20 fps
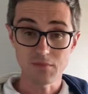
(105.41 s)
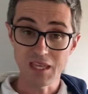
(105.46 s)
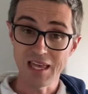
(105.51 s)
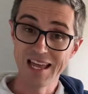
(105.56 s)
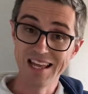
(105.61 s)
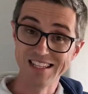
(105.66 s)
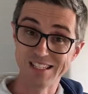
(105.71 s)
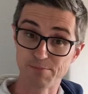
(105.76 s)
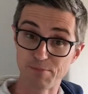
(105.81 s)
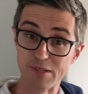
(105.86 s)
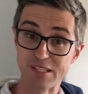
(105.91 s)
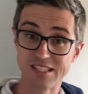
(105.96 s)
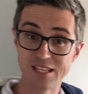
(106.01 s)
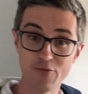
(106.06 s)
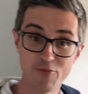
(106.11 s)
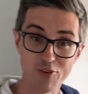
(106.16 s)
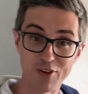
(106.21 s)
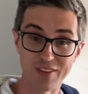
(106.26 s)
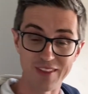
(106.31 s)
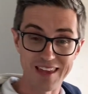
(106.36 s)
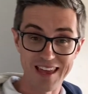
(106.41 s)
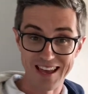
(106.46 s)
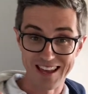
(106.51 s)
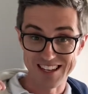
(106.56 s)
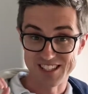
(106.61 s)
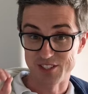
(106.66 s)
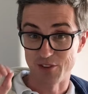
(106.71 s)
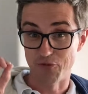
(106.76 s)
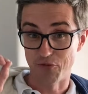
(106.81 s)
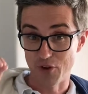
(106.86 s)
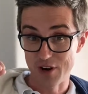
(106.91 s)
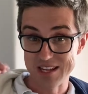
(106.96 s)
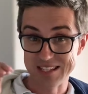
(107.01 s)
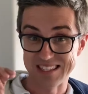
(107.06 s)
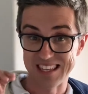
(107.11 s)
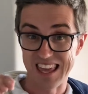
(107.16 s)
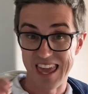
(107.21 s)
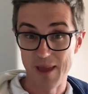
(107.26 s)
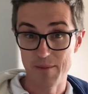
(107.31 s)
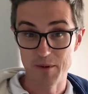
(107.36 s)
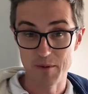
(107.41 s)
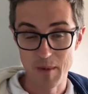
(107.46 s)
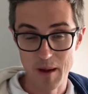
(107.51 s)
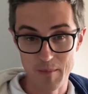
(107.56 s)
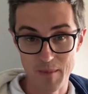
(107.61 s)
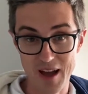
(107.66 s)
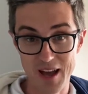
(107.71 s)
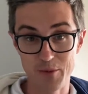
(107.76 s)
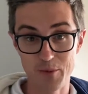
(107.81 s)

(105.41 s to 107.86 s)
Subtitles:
And specifically, I guess the phrase that came to my mind